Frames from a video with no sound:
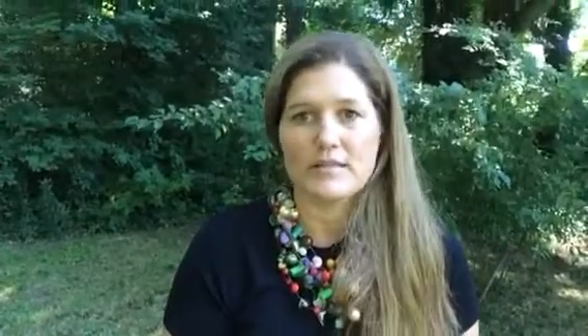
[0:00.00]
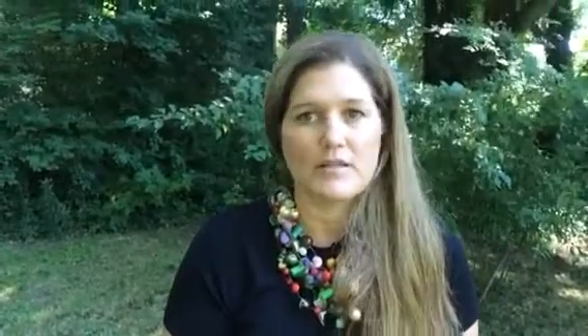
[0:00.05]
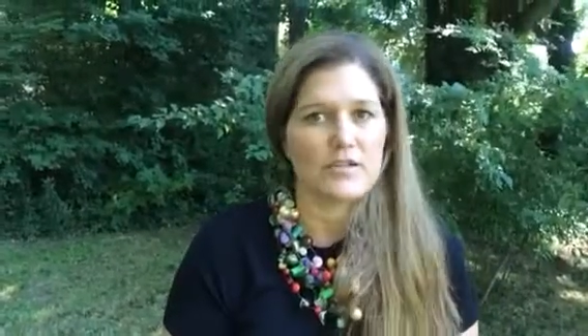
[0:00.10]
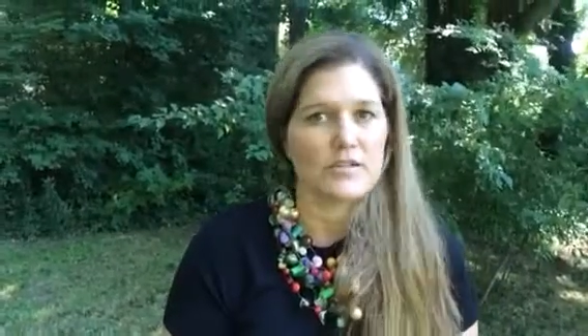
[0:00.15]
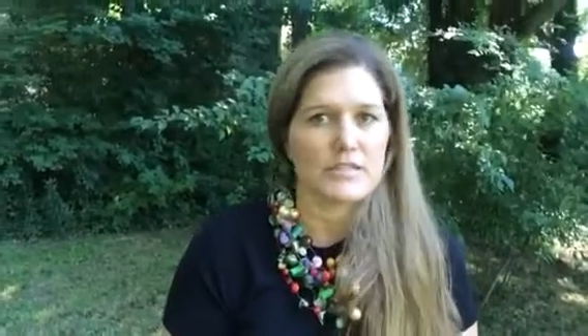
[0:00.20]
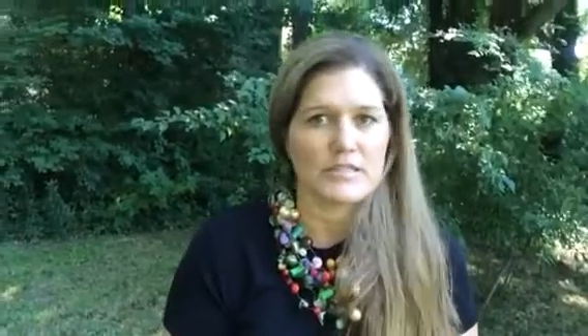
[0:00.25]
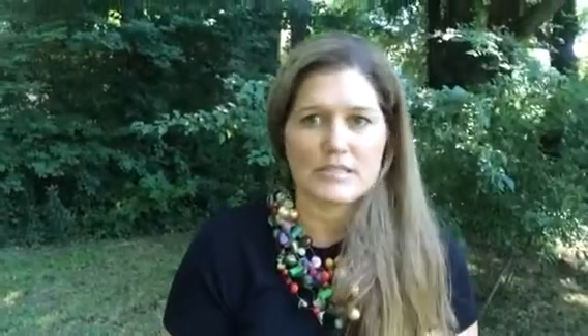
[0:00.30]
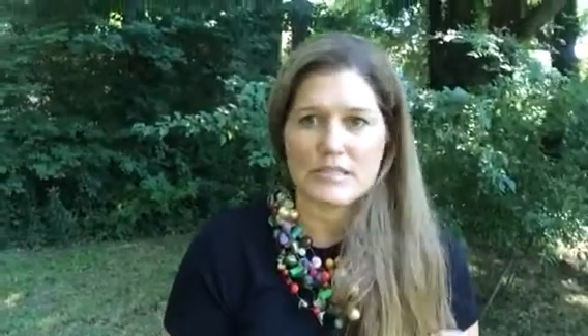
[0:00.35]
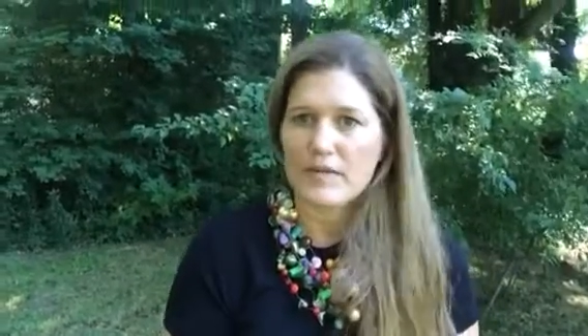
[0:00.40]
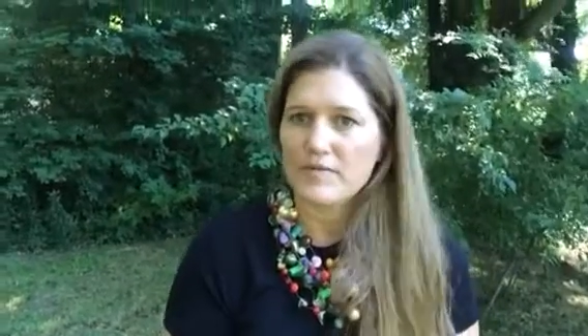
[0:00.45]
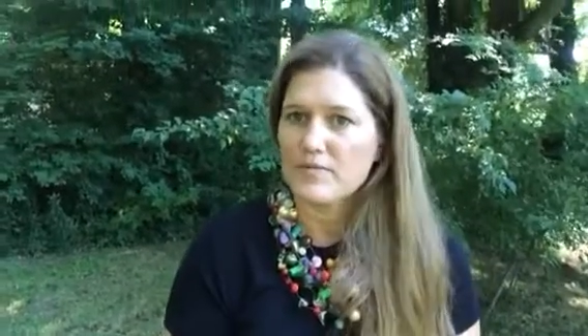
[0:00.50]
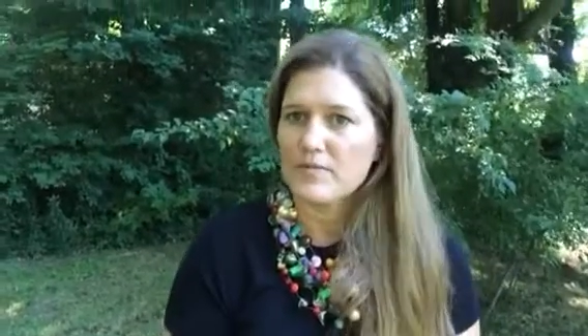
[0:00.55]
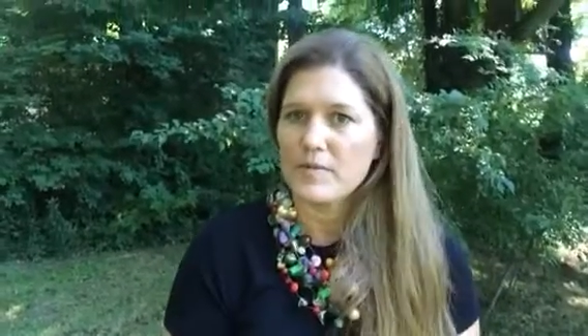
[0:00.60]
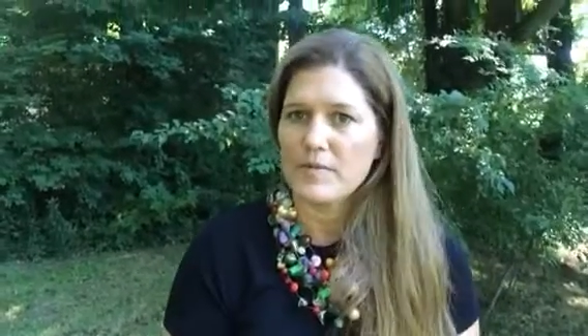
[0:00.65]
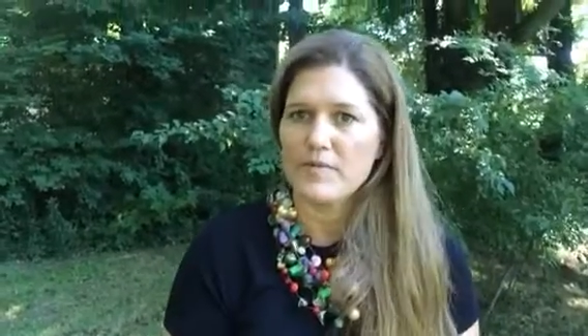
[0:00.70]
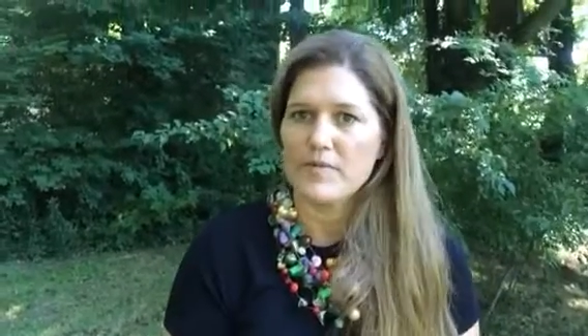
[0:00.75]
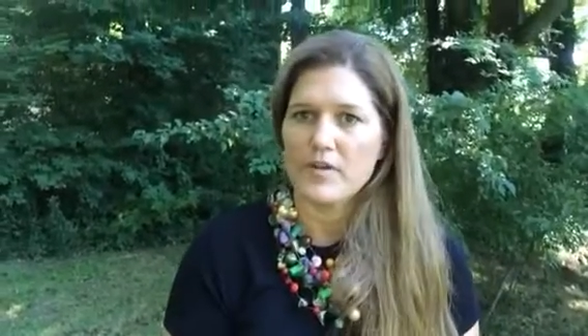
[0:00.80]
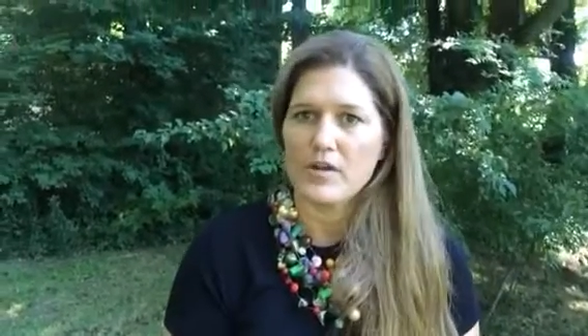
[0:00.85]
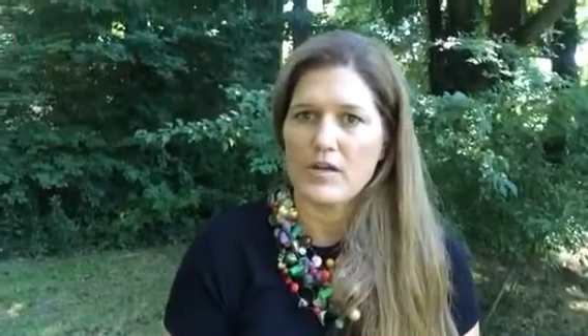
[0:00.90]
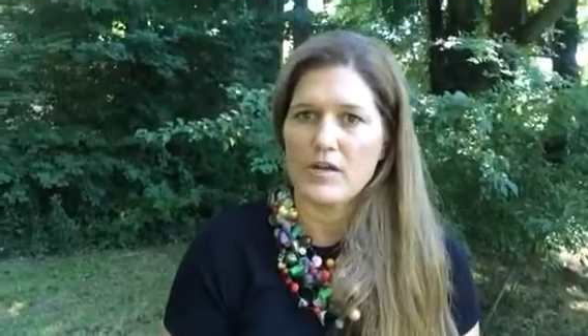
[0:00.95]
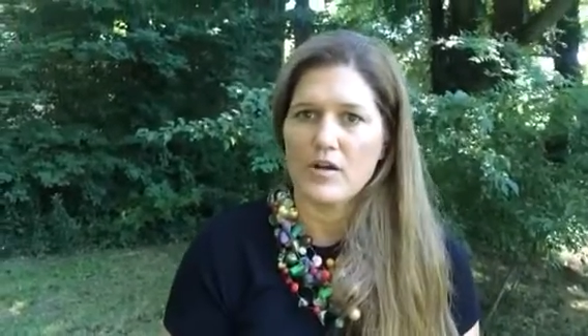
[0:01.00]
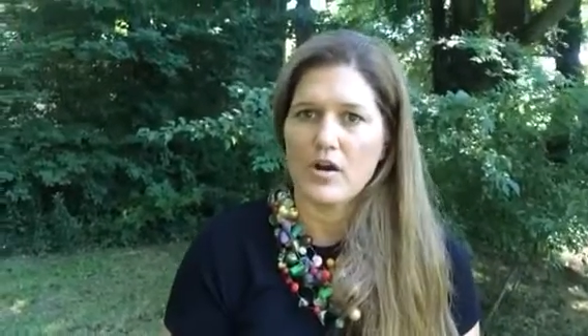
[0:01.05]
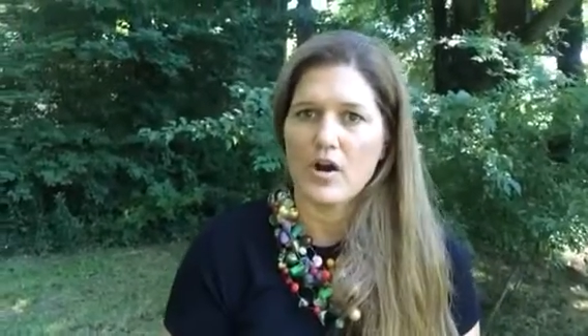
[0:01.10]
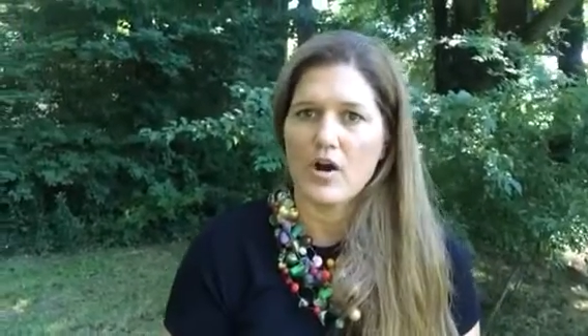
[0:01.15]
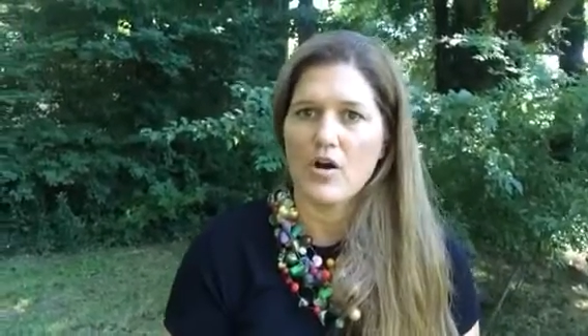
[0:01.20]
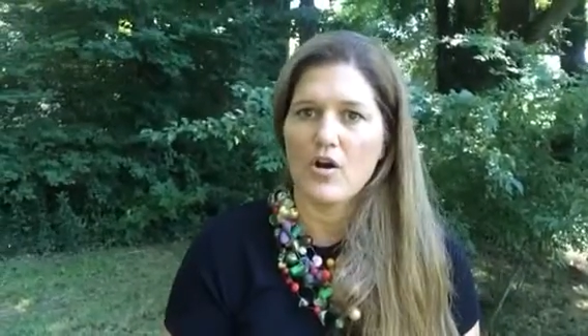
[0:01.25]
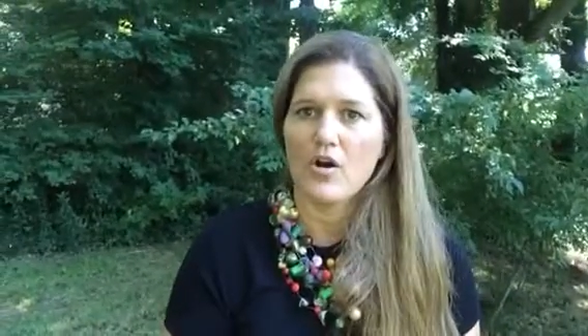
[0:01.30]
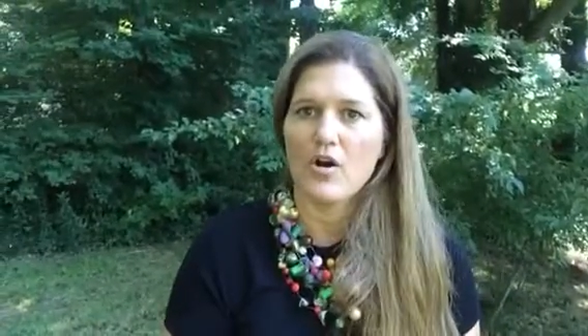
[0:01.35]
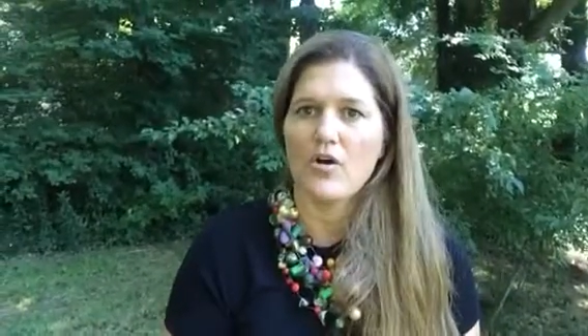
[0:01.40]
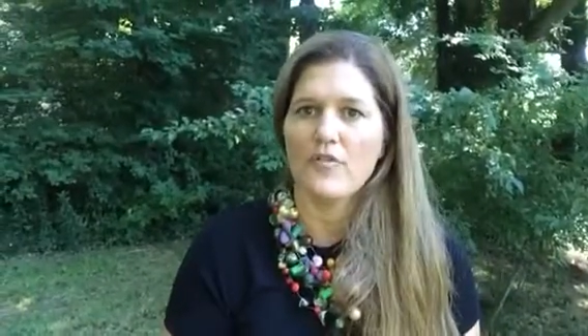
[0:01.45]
You know, it doesn't have to be very long,